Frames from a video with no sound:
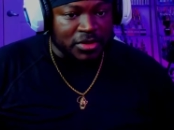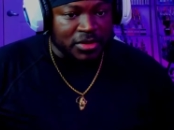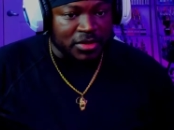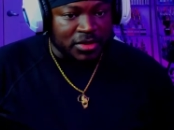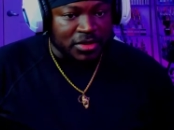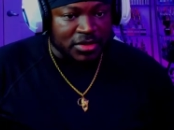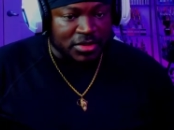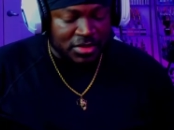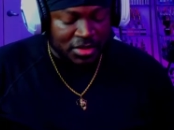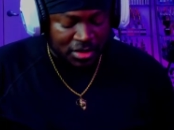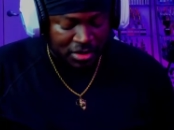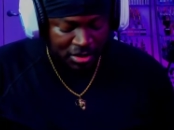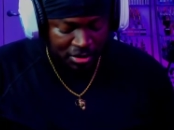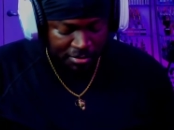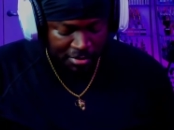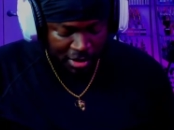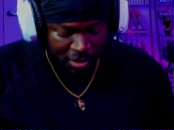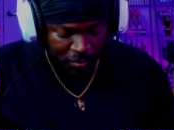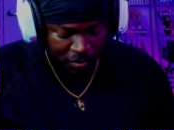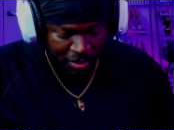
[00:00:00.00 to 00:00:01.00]
us
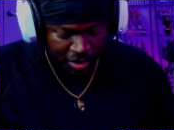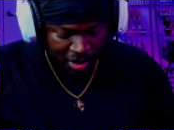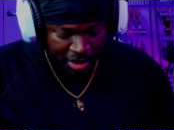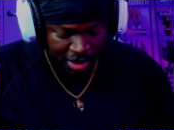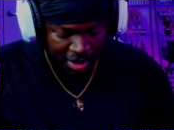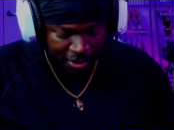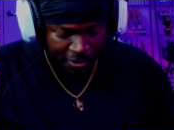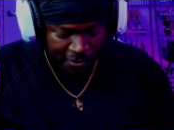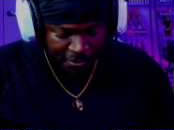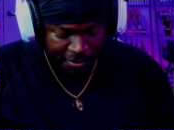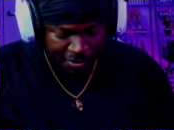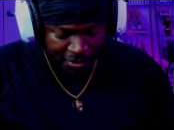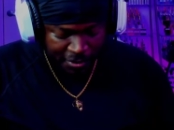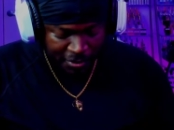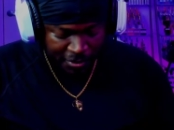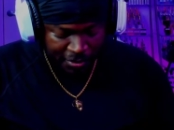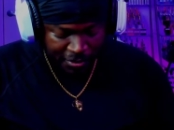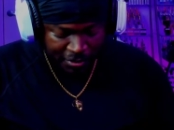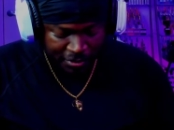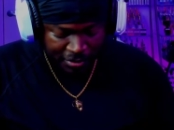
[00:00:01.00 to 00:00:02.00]
about what he got going
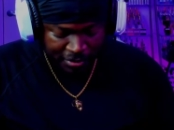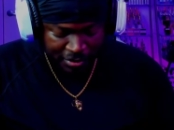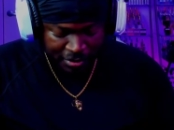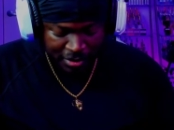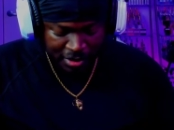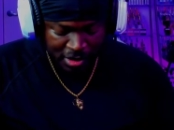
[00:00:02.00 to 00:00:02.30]
on,